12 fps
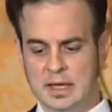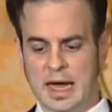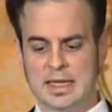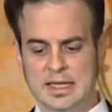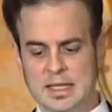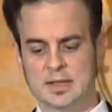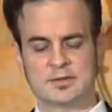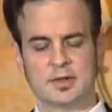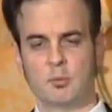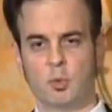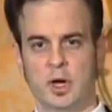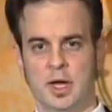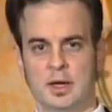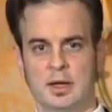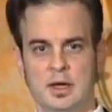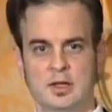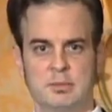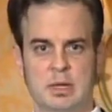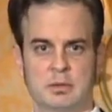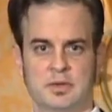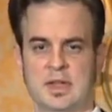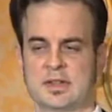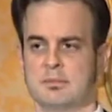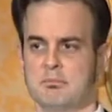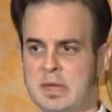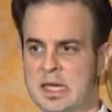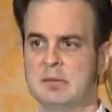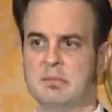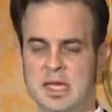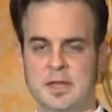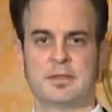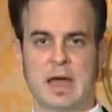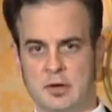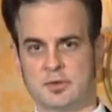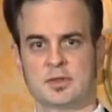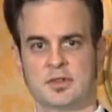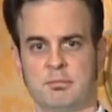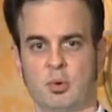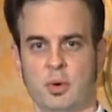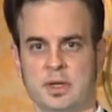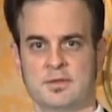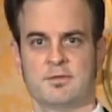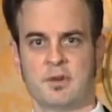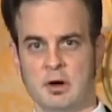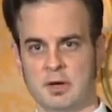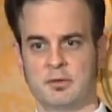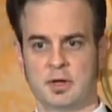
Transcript: I needed some way to be able to test many, many thousands of points very,